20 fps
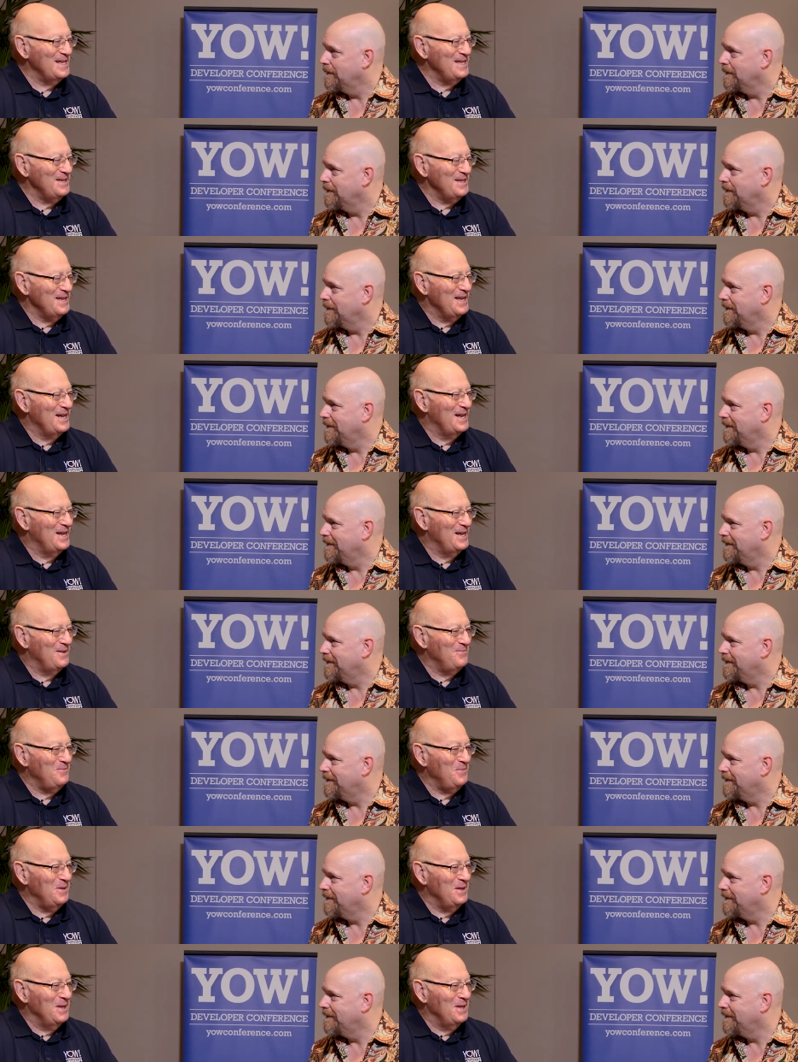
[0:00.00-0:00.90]
Speaker 1: that.
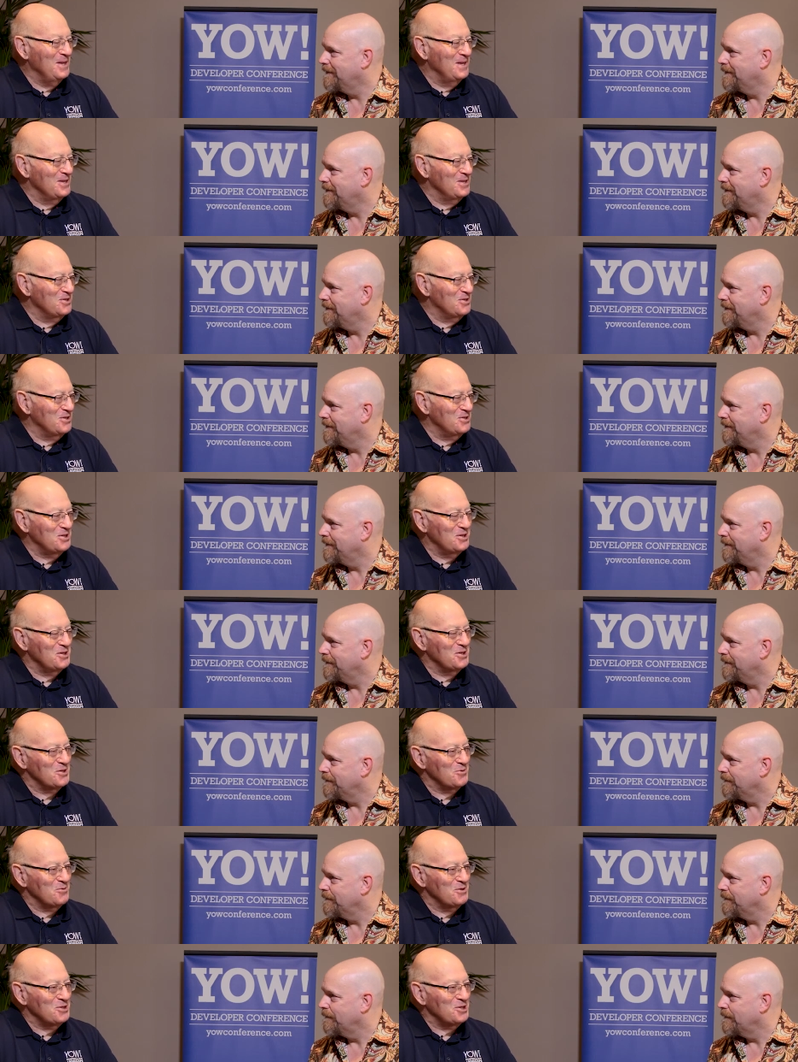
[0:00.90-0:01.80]
Um, just
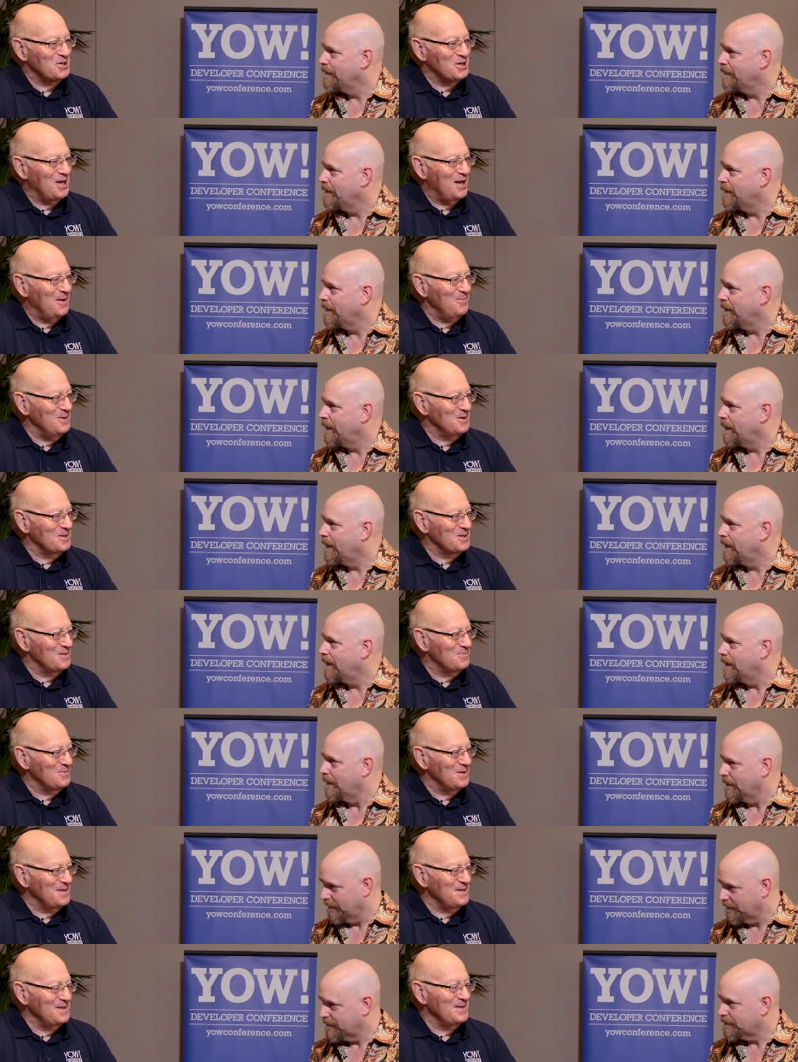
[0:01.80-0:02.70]
to switch topics
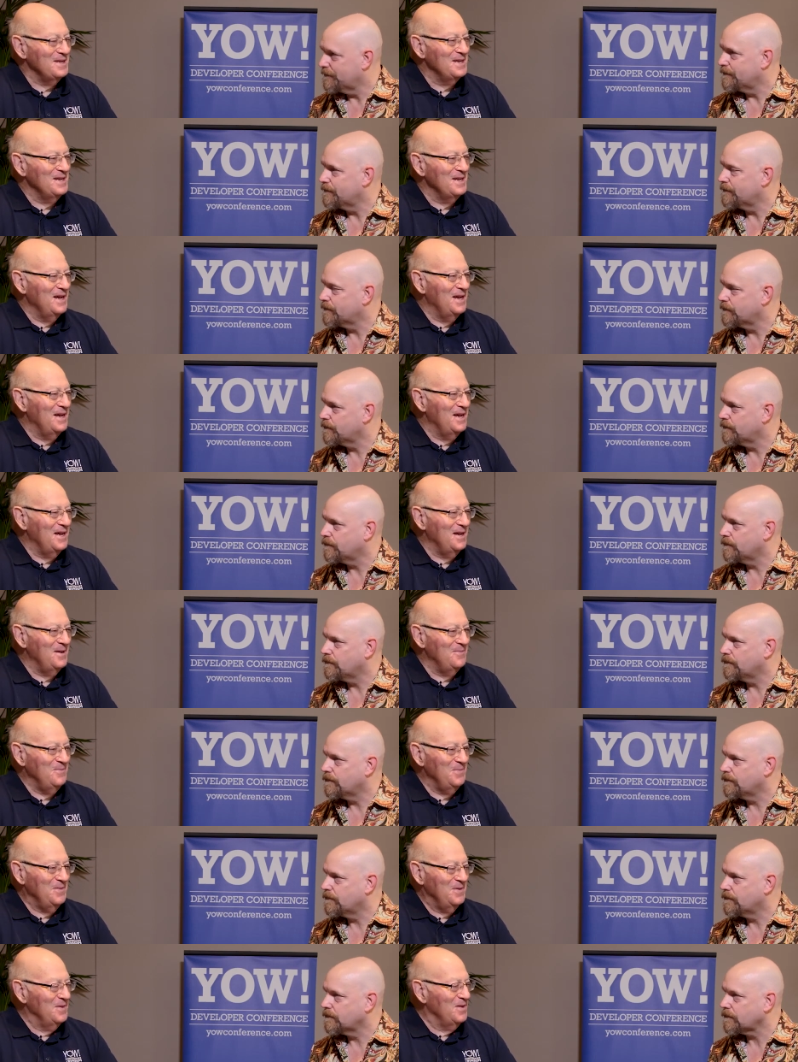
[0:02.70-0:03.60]
a bit,
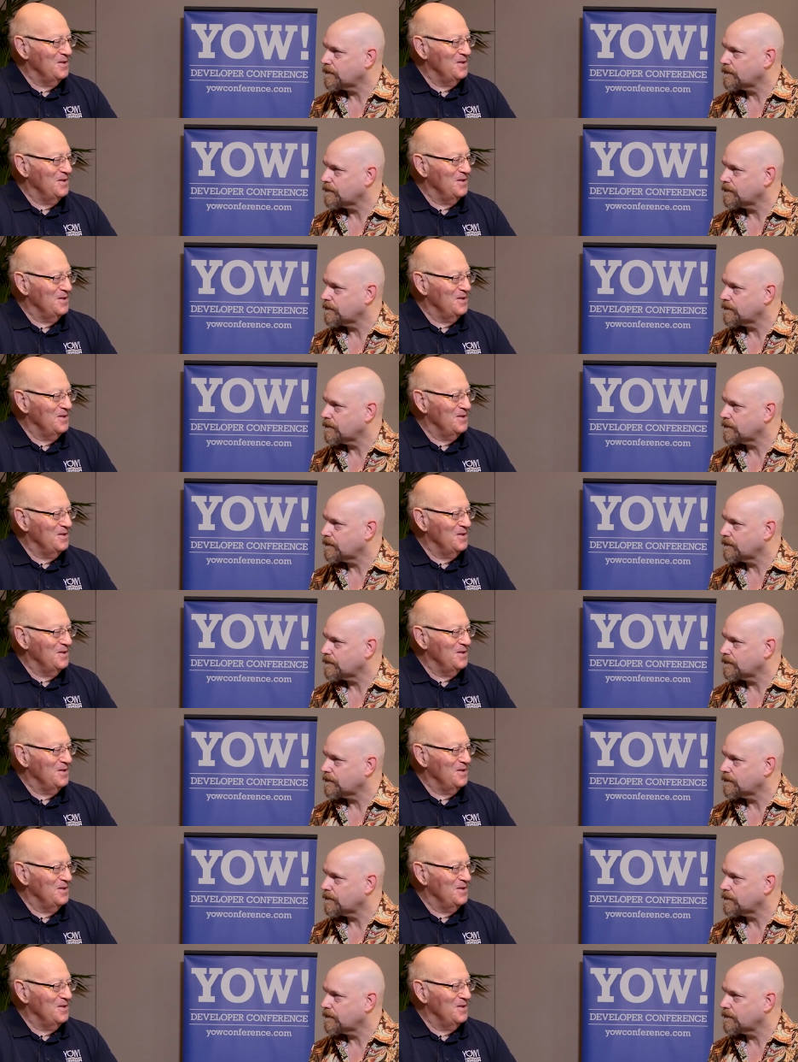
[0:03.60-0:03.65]
um,